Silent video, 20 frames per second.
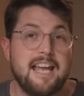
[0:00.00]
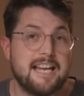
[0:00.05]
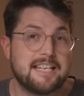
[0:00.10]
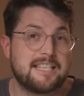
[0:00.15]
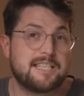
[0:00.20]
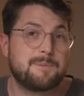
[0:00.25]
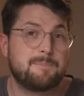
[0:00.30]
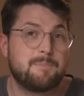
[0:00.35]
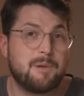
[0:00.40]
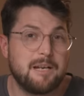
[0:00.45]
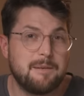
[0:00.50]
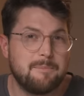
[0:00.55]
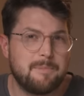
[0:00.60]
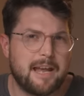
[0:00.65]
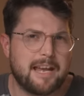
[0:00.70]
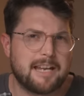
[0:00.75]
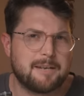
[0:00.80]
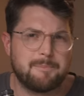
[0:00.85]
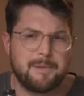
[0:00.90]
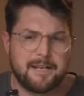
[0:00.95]
a
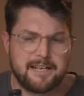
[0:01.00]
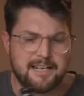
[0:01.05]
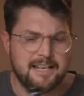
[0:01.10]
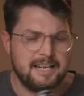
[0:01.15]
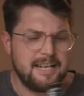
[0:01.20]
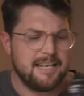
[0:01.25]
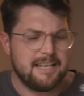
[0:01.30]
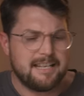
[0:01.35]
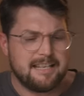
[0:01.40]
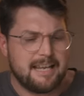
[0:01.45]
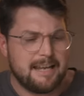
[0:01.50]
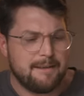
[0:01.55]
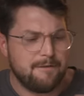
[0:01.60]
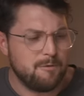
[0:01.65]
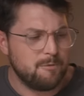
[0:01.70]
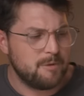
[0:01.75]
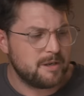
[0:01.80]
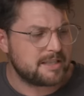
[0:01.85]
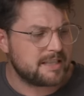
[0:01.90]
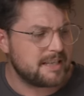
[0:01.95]
Springbank, but
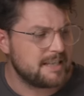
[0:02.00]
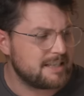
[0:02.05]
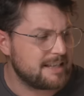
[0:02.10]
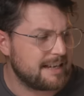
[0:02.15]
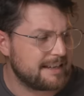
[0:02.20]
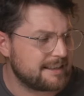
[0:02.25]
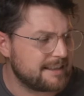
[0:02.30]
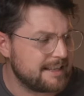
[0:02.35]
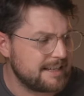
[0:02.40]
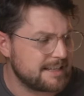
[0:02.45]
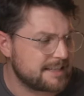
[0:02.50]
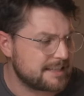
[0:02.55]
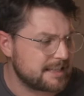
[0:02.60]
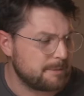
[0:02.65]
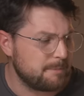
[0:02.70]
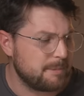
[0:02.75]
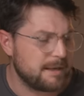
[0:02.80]
even whiskies like this are